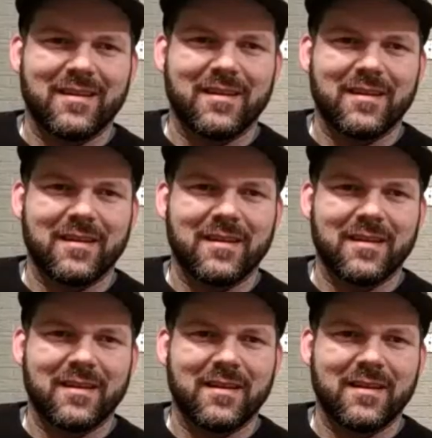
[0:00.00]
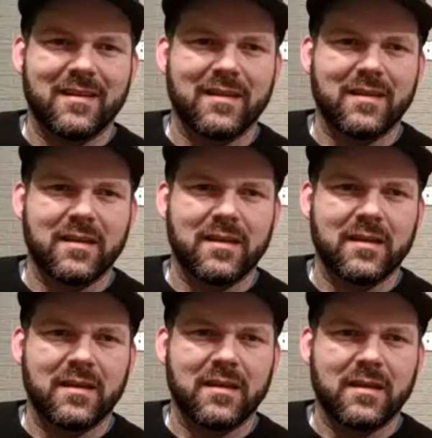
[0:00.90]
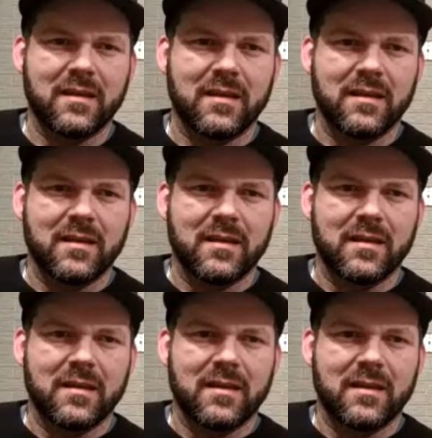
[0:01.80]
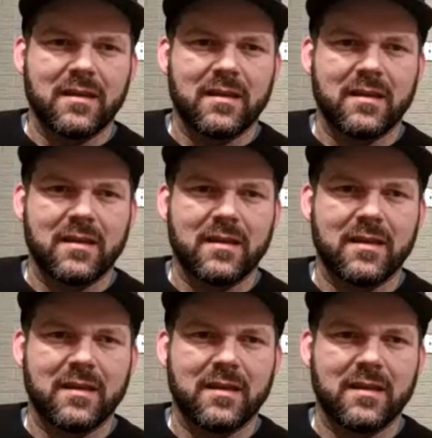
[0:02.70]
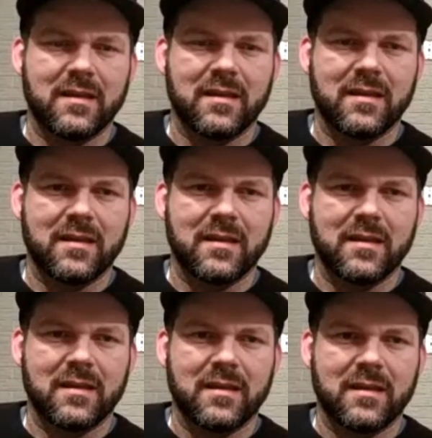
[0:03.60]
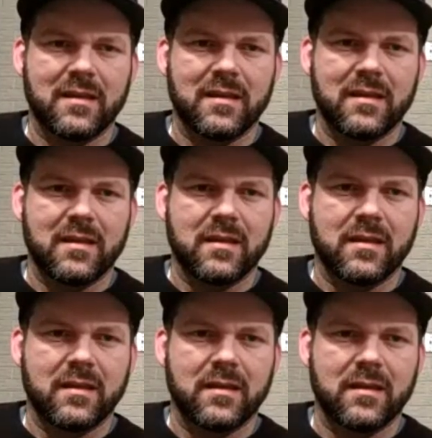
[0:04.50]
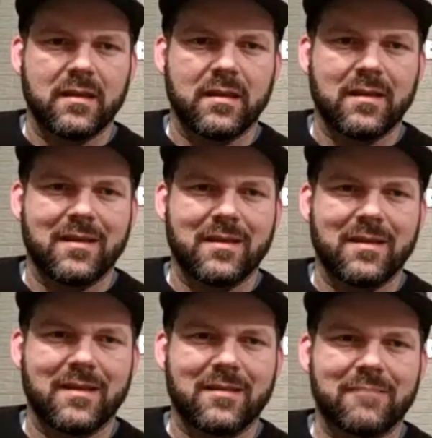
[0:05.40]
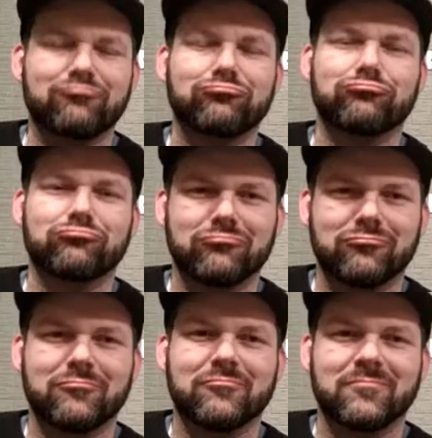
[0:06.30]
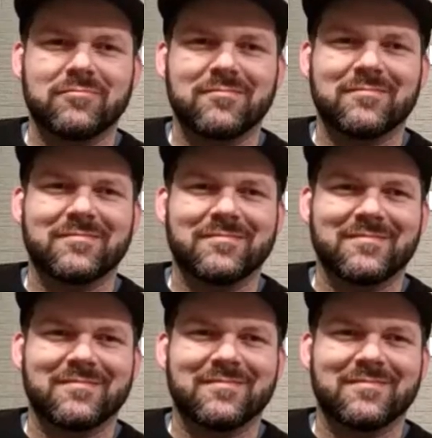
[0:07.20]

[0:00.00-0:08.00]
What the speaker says: [no speech]